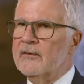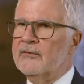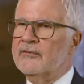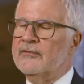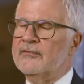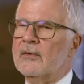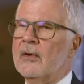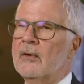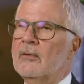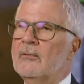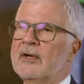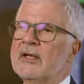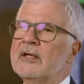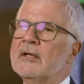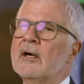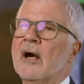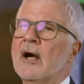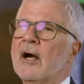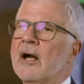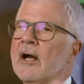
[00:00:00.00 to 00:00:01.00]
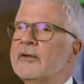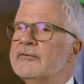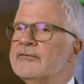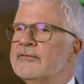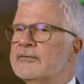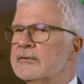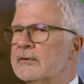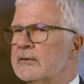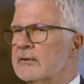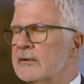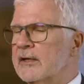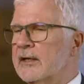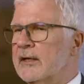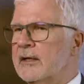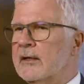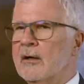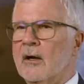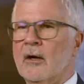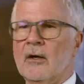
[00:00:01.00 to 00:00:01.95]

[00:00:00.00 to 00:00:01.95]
So we constantly